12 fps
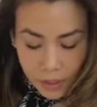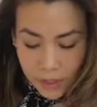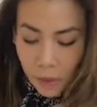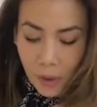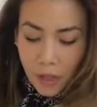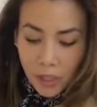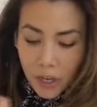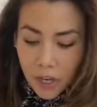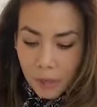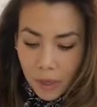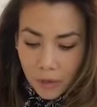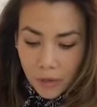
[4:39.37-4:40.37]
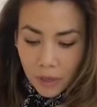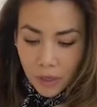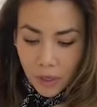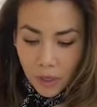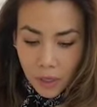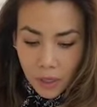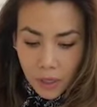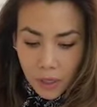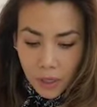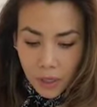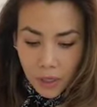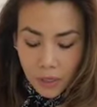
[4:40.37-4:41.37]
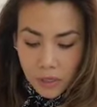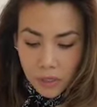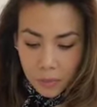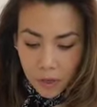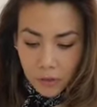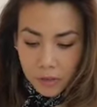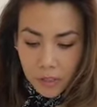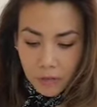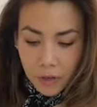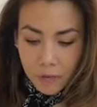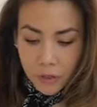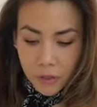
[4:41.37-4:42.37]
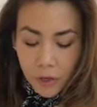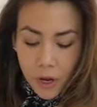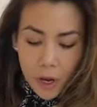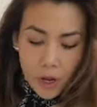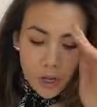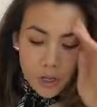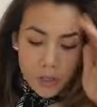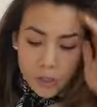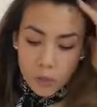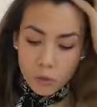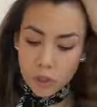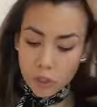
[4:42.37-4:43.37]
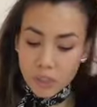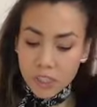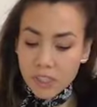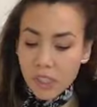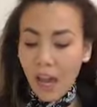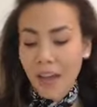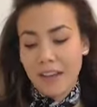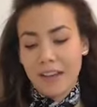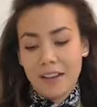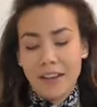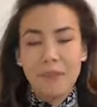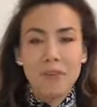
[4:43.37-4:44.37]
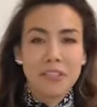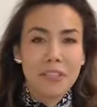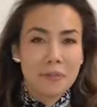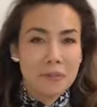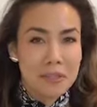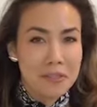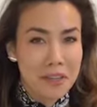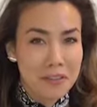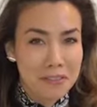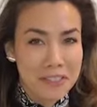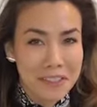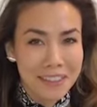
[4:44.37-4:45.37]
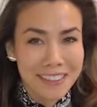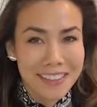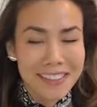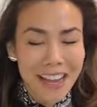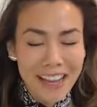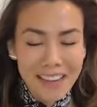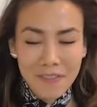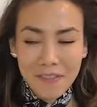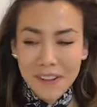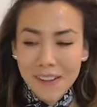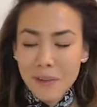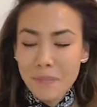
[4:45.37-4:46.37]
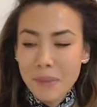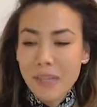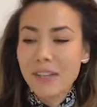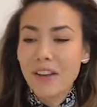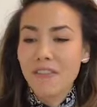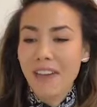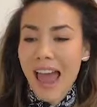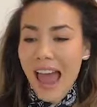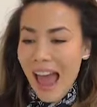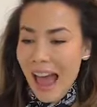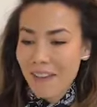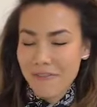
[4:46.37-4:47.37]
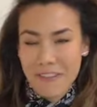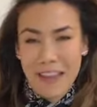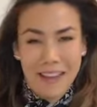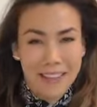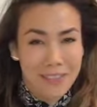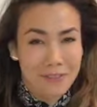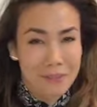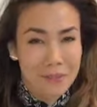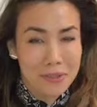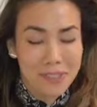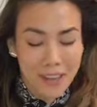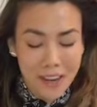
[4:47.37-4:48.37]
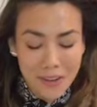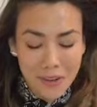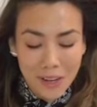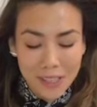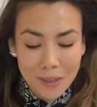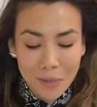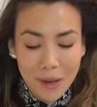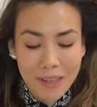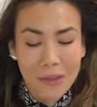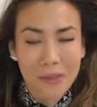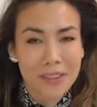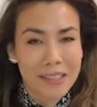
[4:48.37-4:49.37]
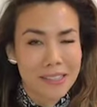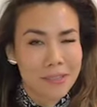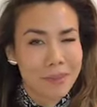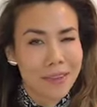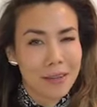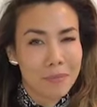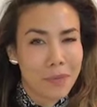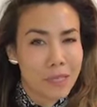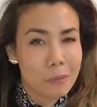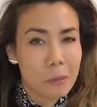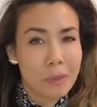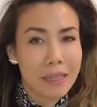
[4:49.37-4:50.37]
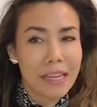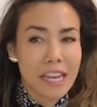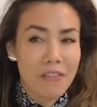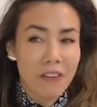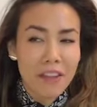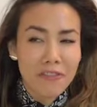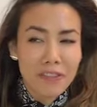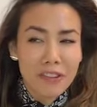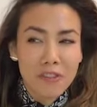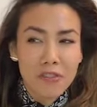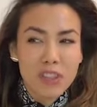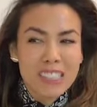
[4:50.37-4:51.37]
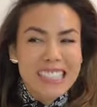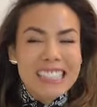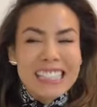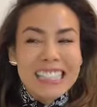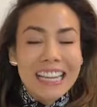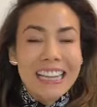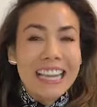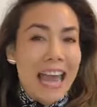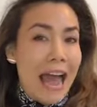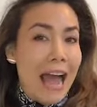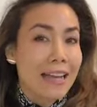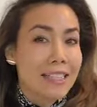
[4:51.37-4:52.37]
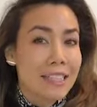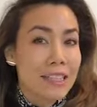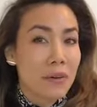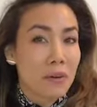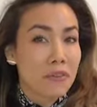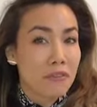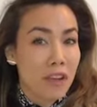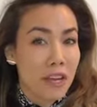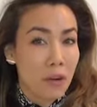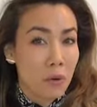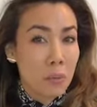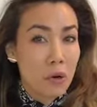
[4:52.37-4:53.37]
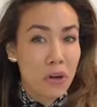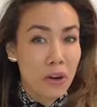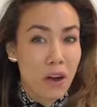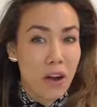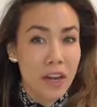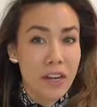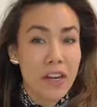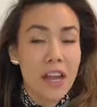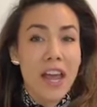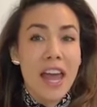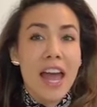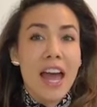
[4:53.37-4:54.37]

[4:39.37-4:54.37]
So I'll talk about the DeMario stuff after. So Josiah, I want to talk about Josiah for a second, because I feel a bit of affect from Josiah, and you guys know by now that that's something that bugs me a bit. Like, if I feel it feels slightly acty or fake or put on,